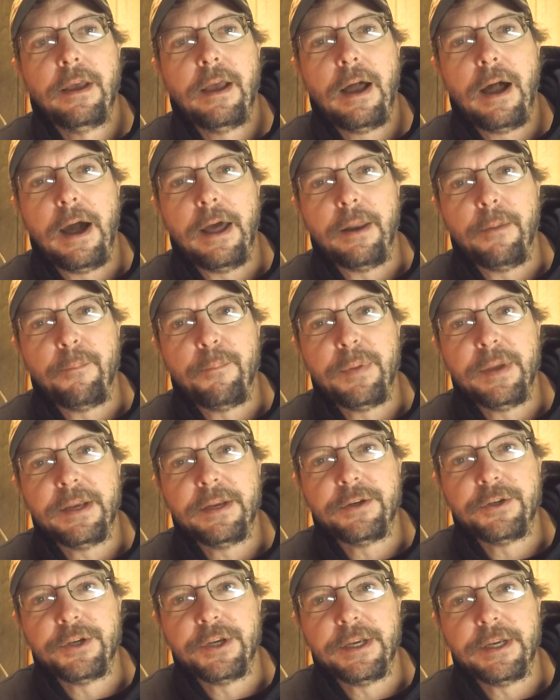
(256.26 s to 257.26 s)
on a
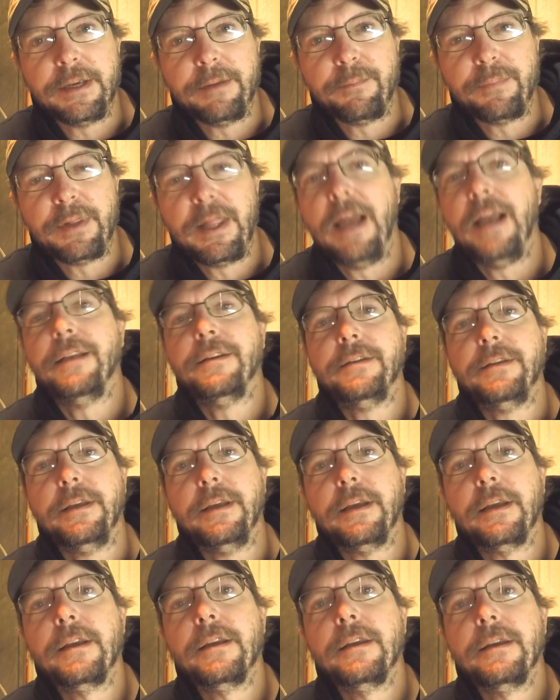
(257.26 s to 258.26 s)
big jig in
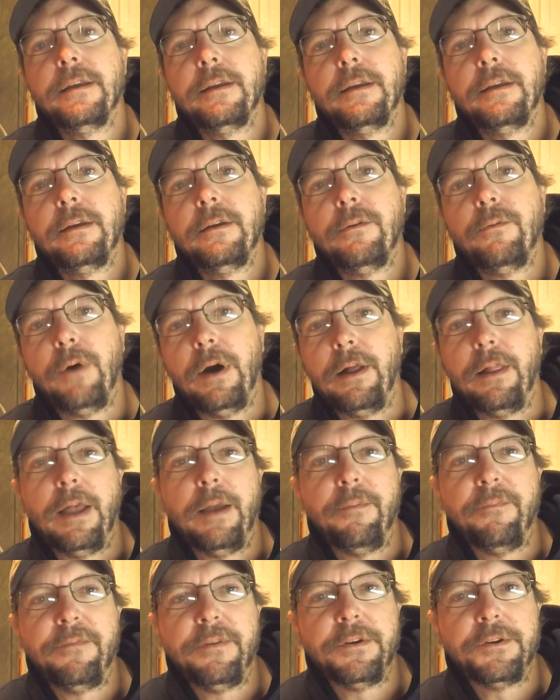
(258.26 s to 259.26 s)
plastic while
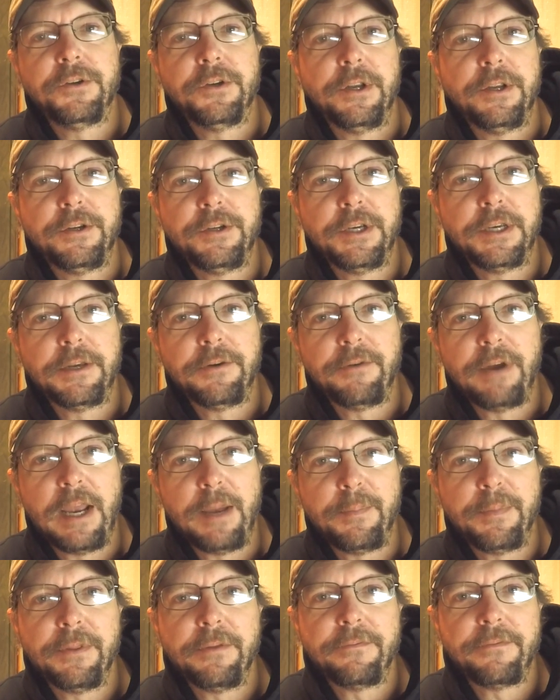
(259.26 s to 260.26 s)
I'm fishing a jigging
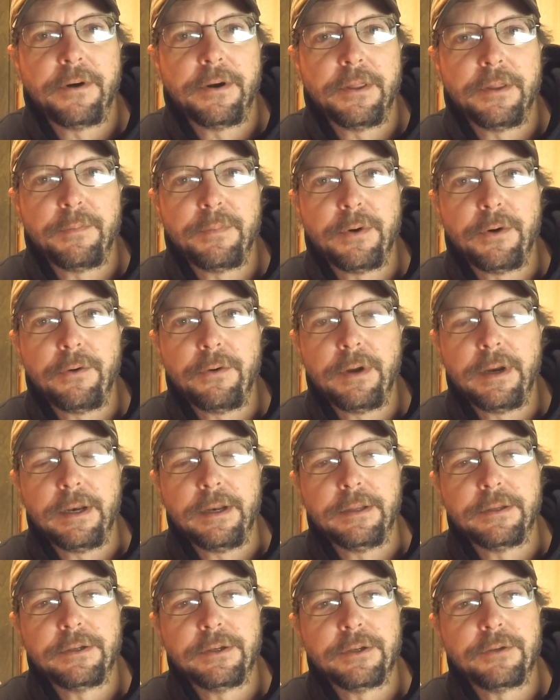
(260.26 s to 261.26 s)
wrap in the front of the boat. And
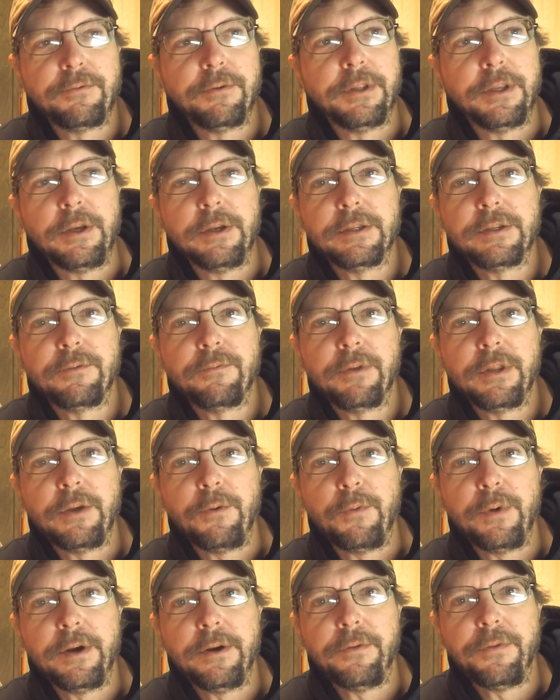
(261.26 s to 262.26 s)
it's just really, it's a really
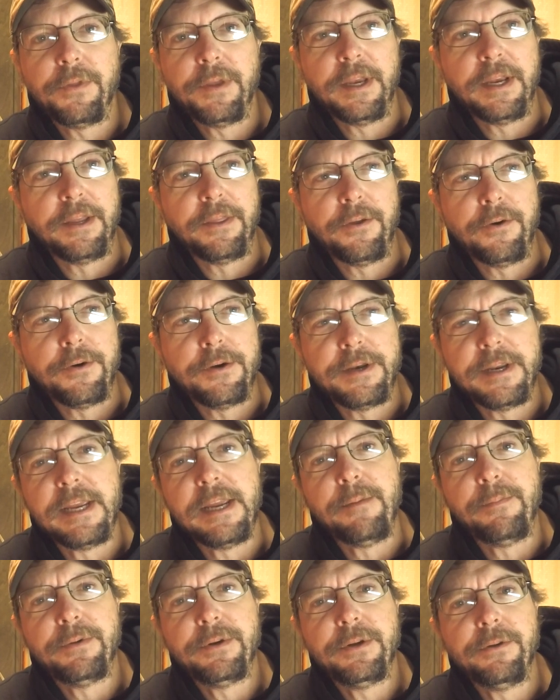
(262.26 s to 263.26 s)
weird thing. And they're
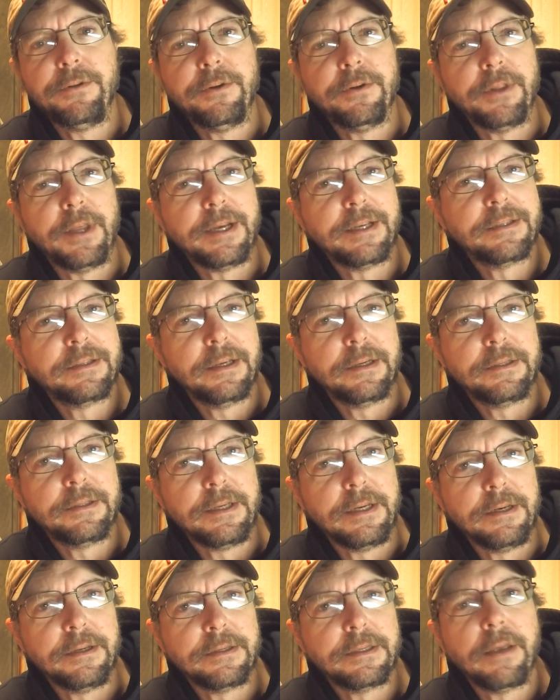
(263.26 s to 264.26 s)
deep too. They're like
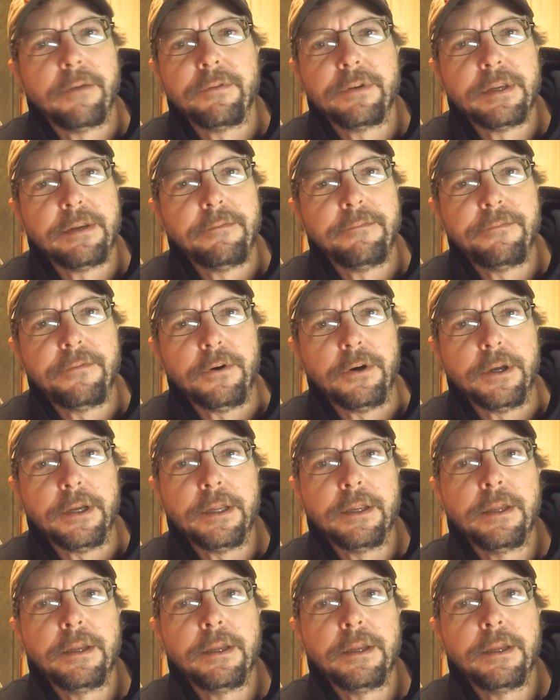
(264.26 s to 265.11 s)
16 to 17 foot.